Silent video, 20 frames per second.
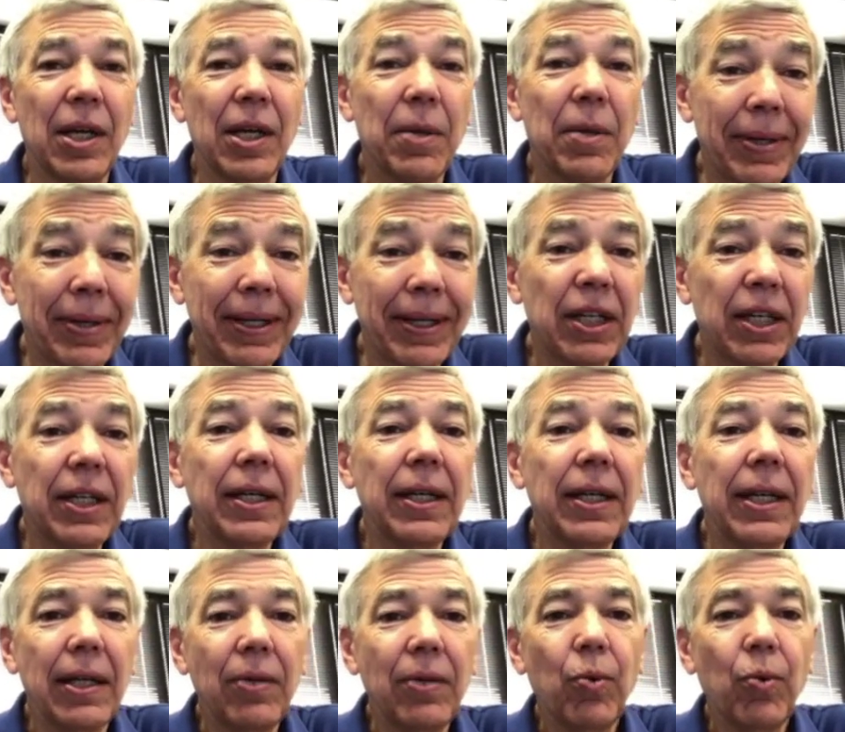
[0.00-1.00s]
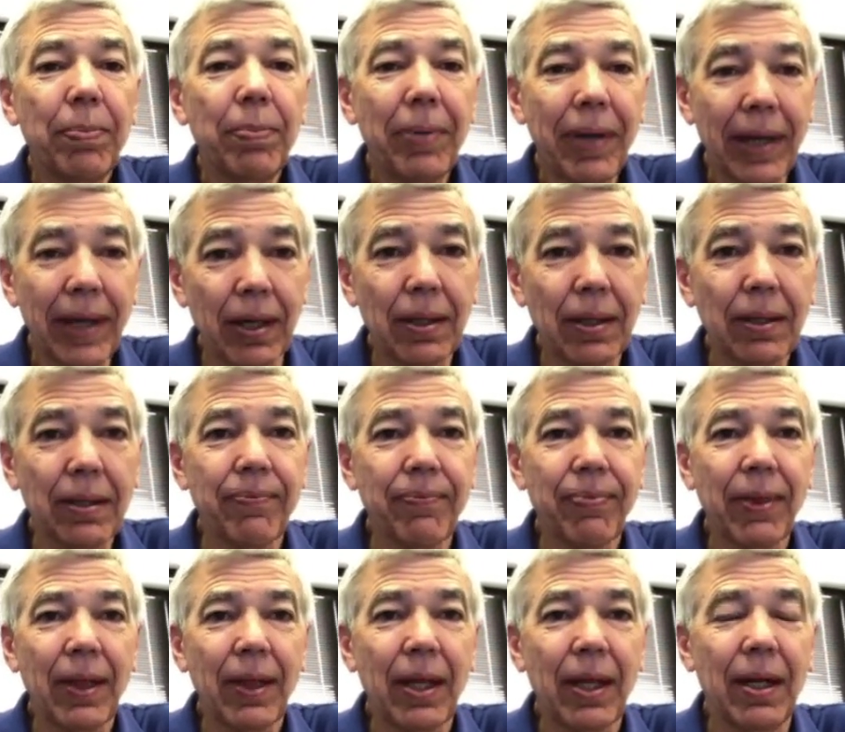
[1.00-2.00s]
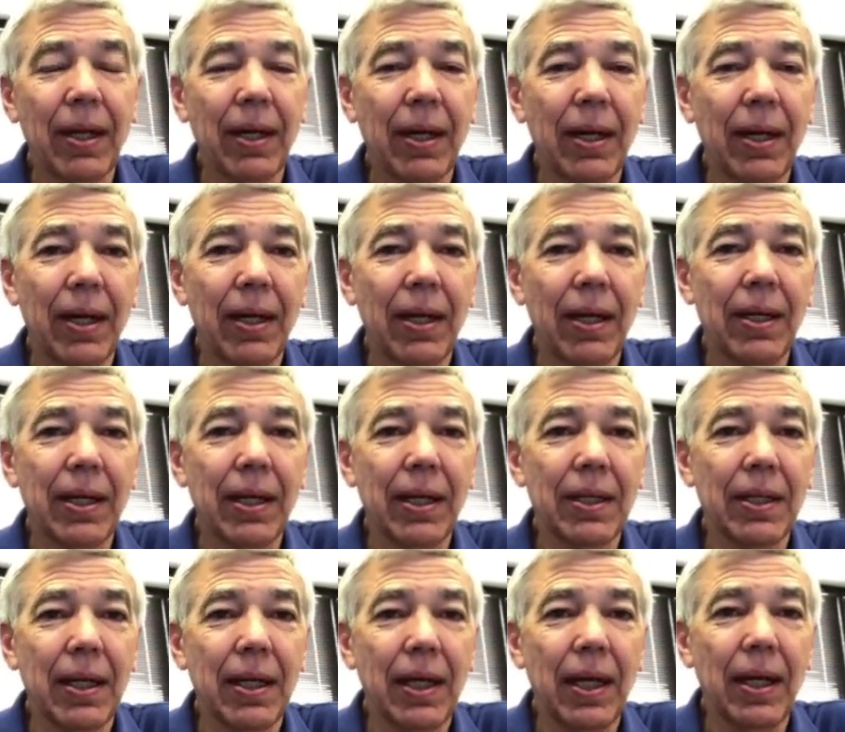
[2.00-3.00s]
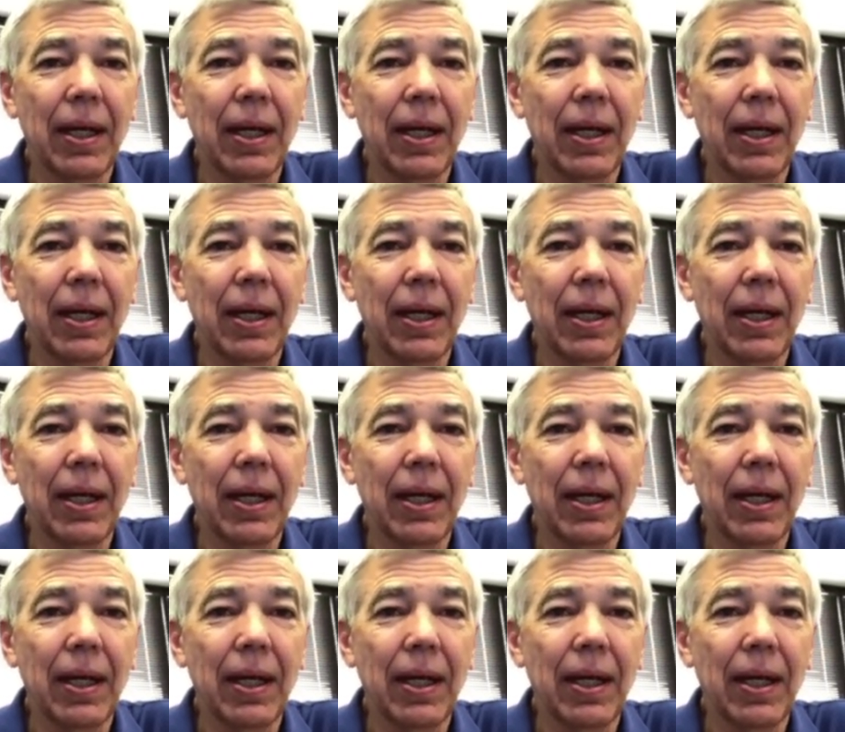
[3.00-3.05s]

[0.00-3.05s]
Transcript: typically need repair, that